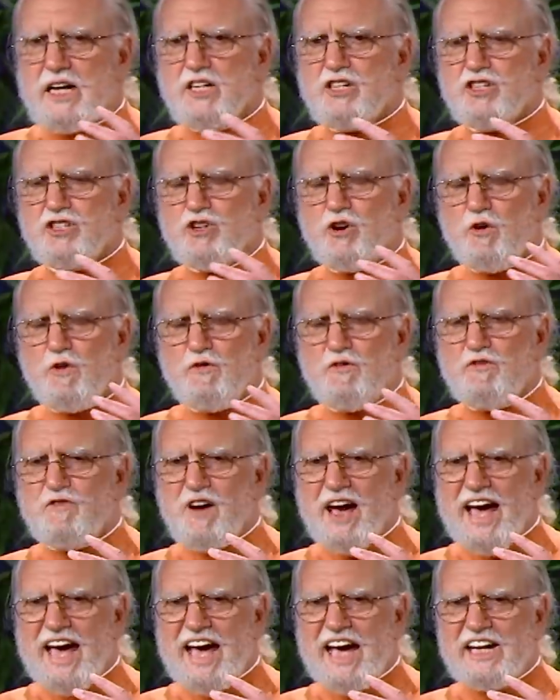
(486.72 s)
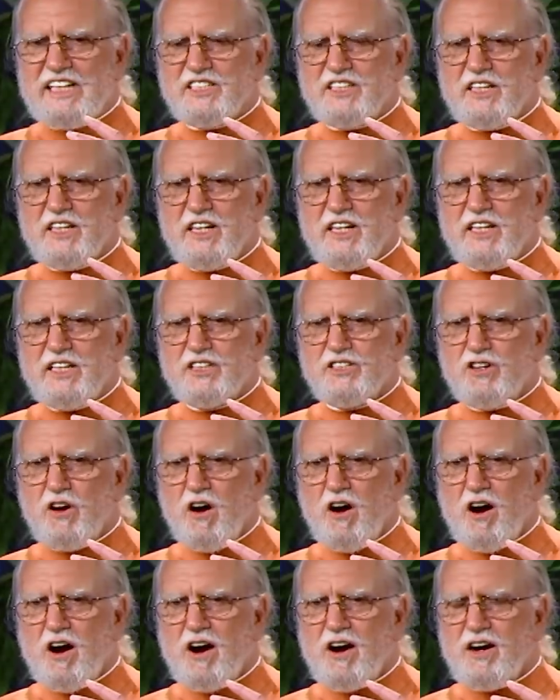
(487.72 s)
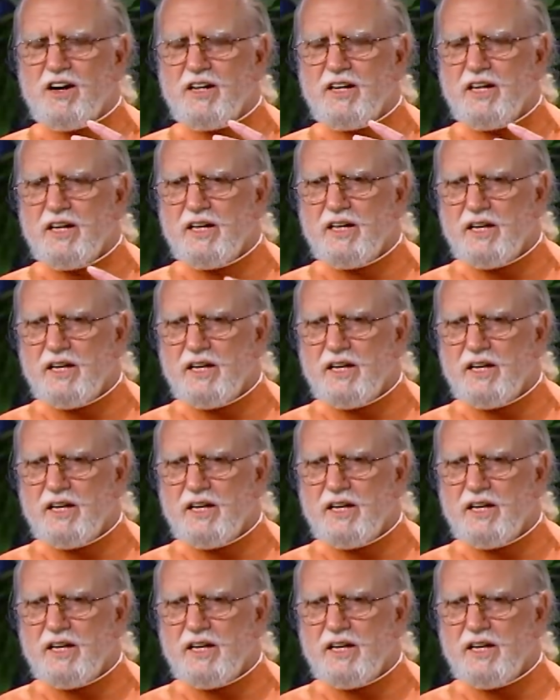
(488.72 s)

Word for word: us so fast that it is hard